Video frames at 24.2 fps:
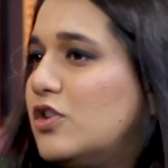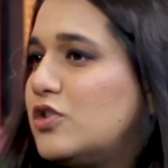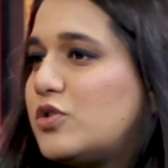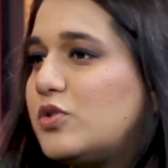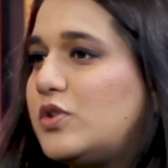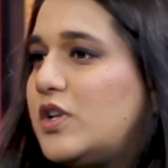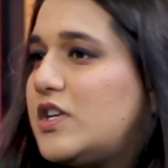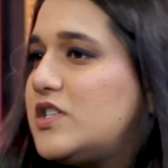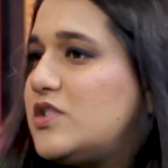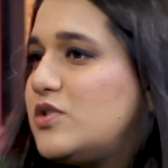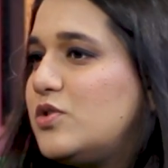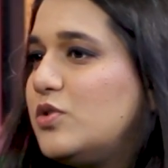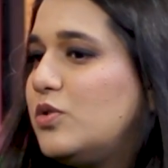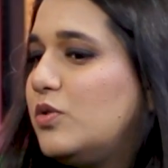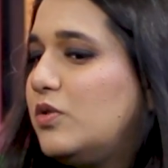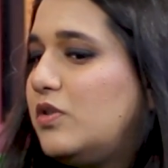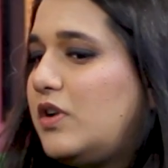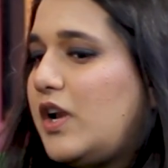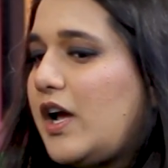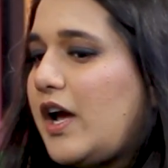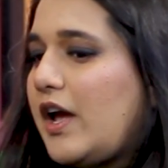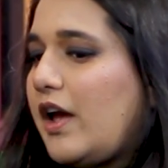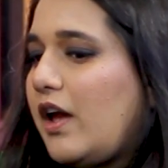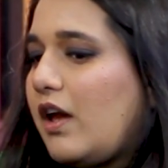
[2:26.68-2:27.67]
So there's no
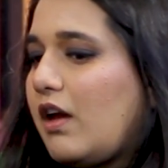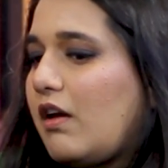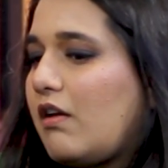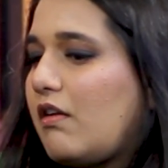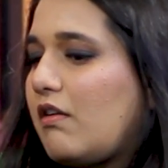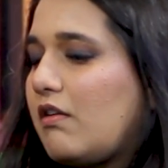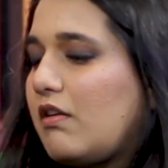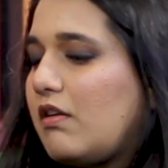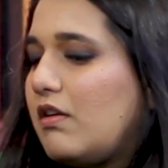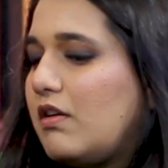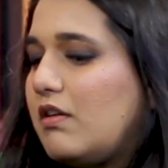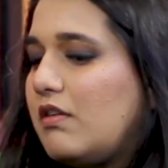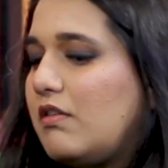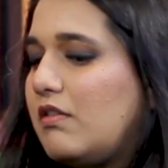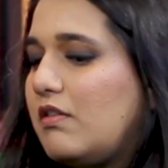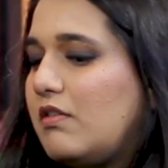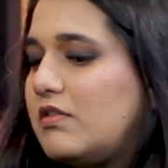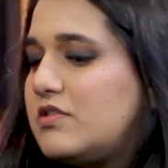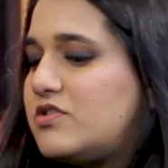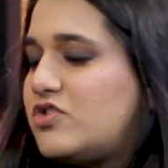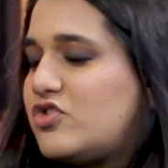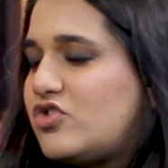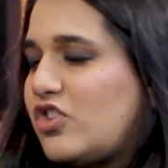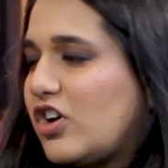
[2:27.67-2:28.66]
like
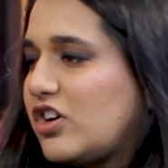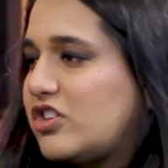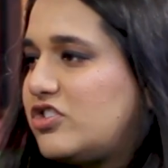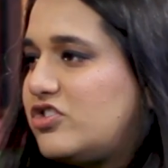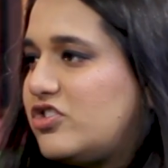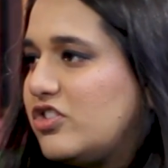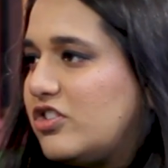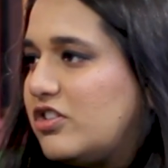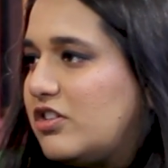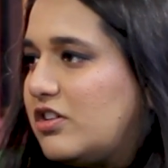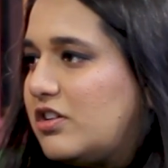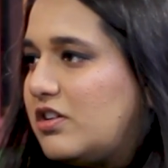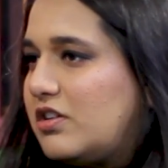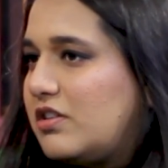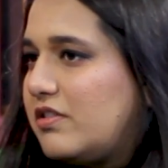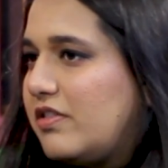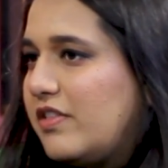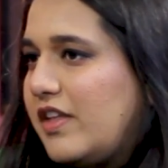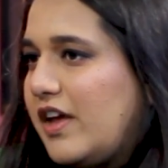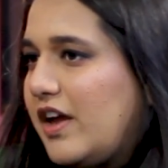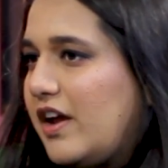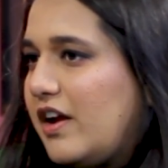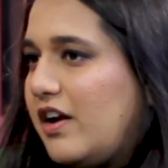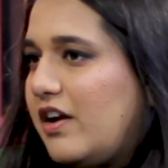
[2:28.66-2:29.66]
structure
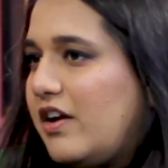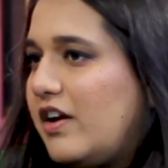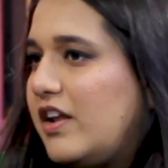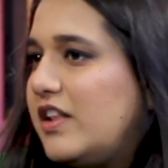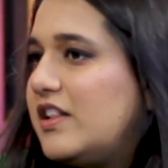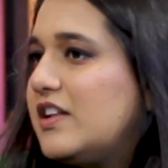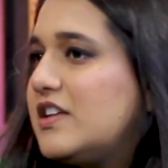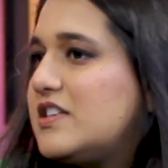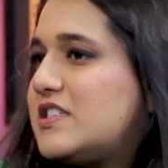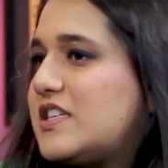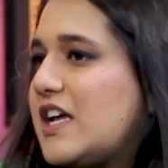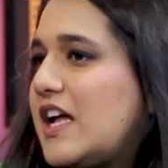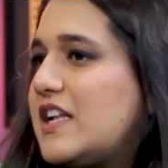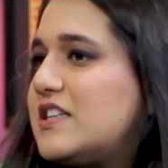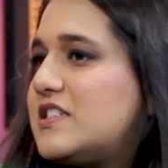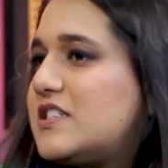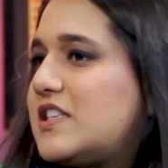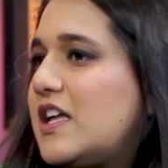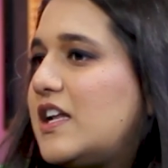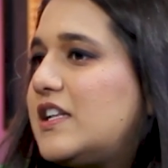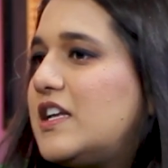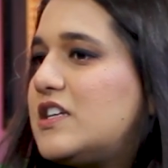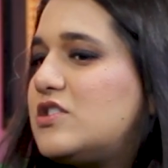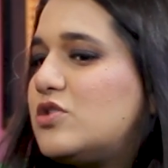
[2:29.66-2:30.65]
there in the sense
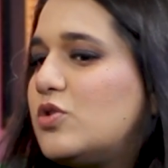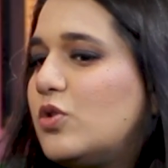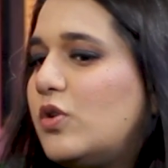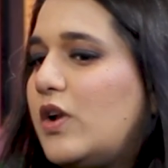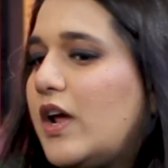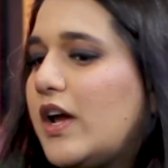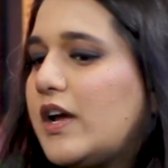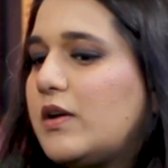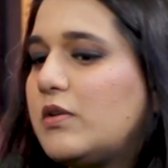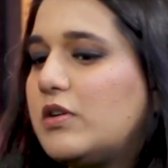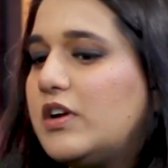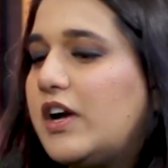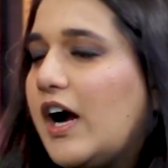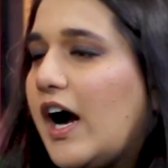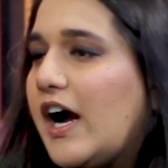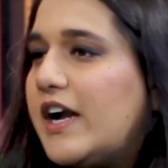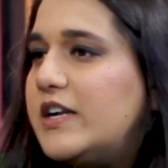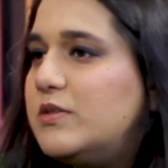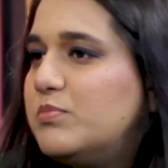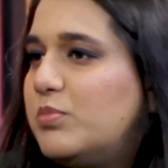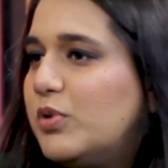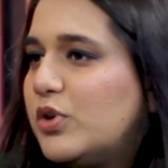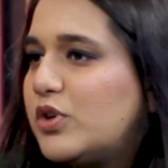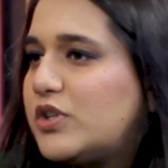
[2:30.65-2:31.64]
that there's no like
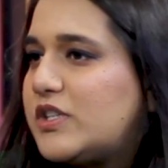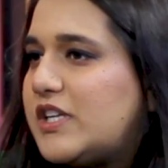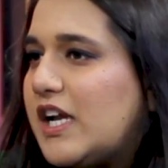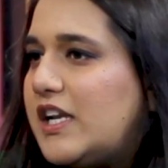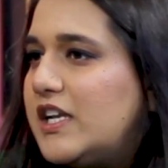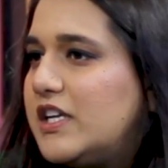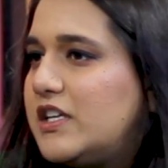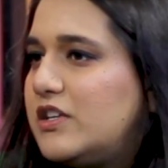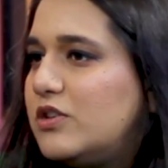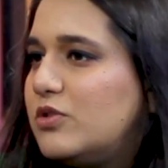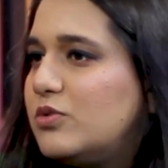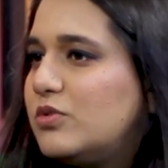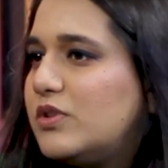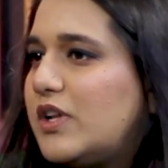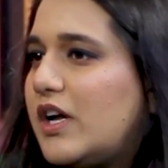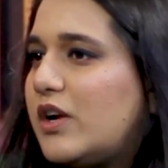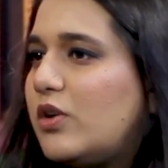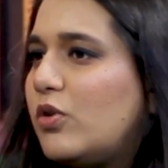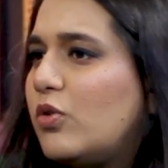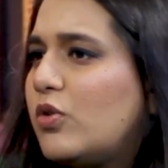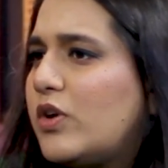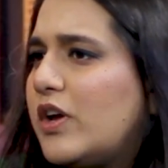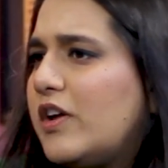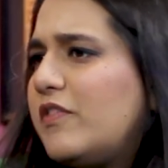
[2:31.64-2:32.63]
guidebook telling you that,
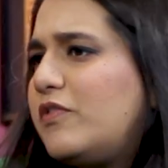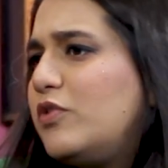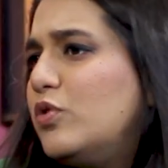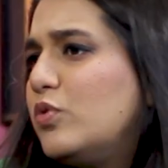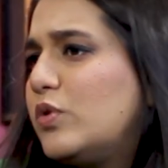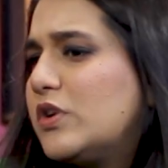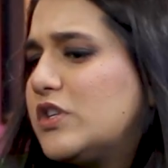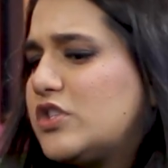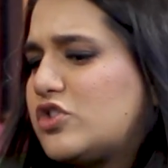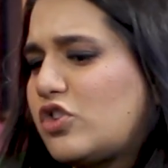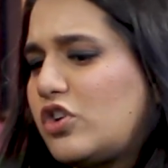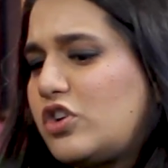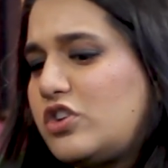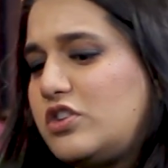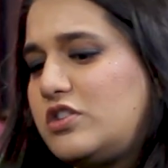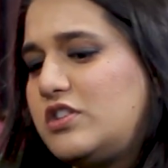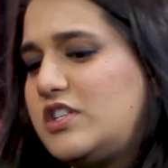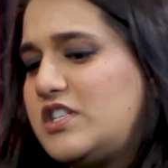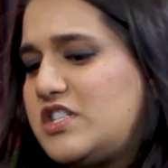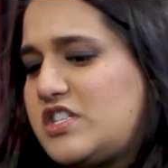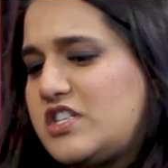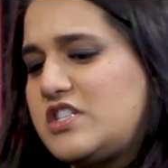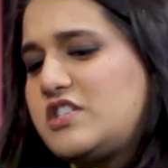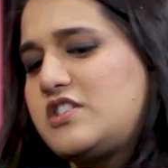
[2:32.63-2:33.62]
okay, if you can,
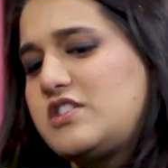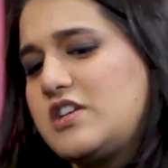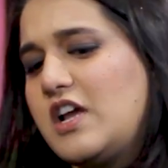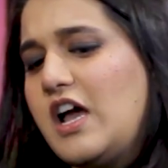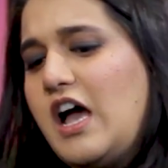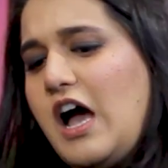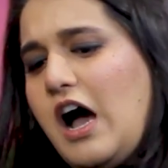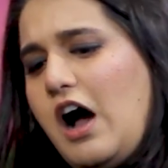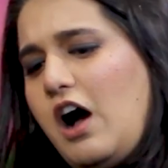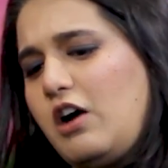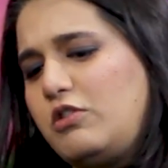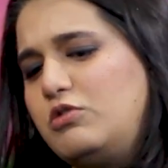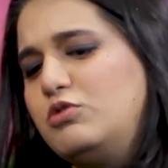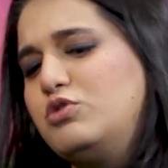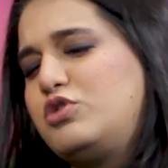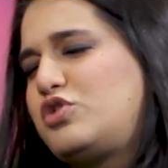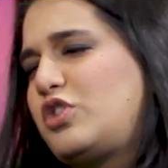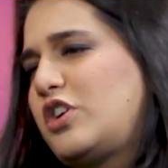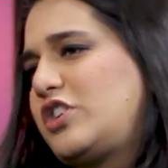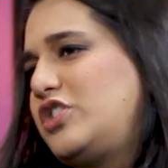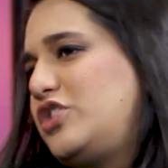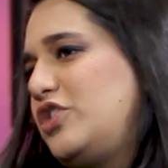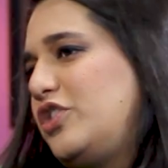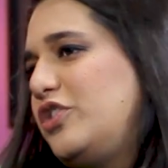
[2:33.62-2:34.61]
this is how you
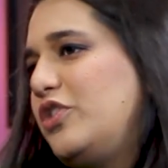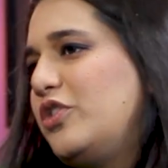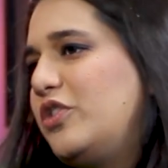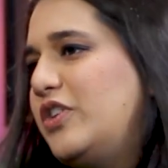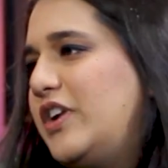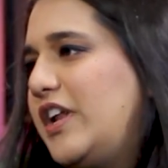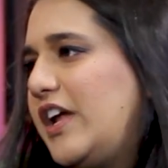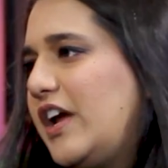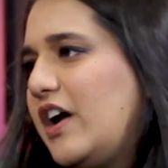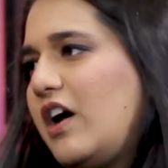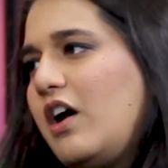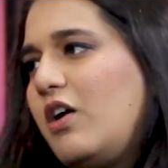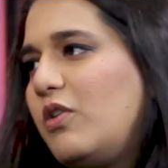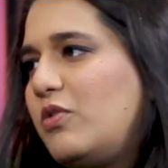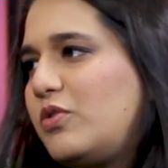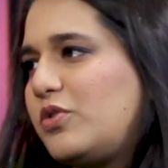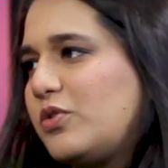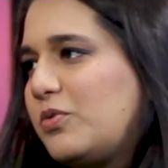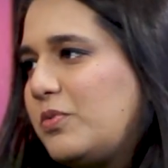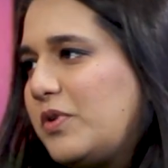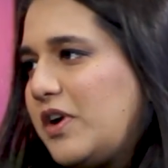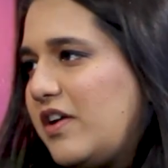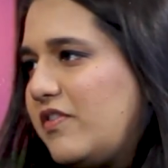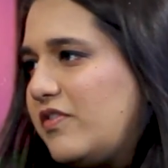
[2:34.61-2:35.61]
structure your day out
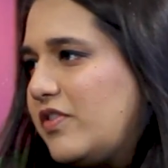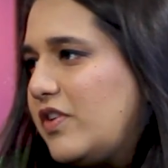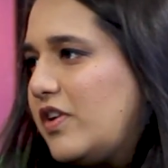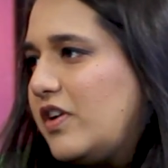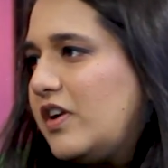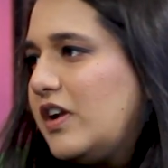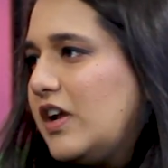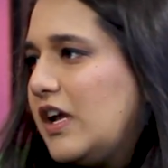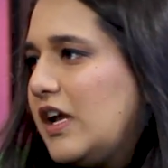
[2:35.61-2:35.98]
or whatever.